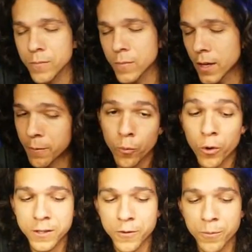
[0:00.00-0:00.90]
It
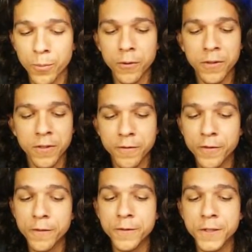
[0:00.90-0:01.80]
works for both the
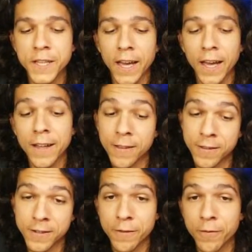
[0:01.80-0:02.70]
50 and the
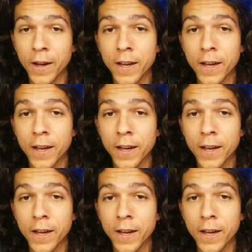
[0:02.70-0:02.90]
35.